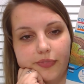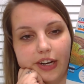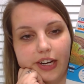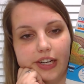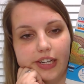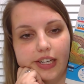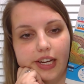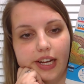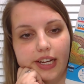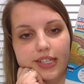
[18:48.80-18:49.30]

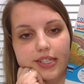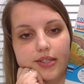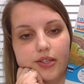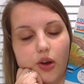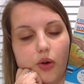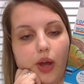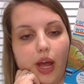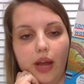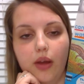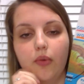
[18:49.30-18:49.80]
Very nice.
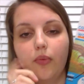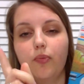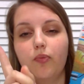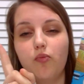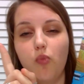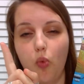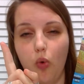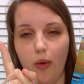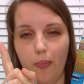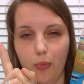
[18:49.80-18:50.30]
Okay,
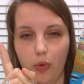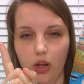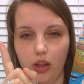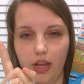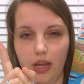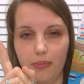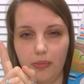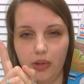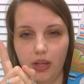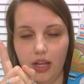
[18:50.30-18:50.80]
one more
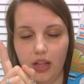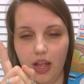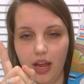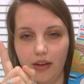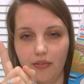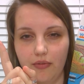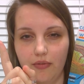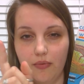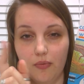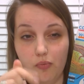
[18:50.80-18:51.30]
labeling
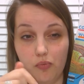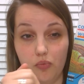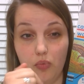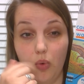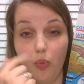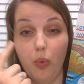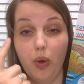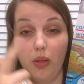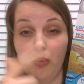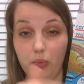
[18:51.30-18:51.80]
line,
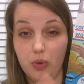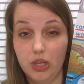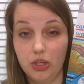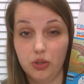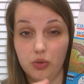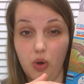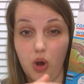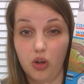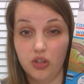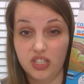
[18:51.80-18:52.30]
what we
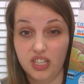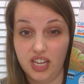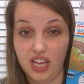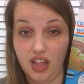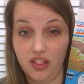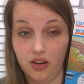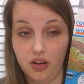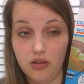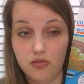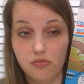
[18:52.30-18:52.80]
do all
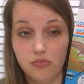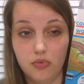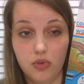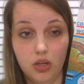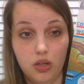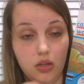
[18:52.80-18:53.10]
together.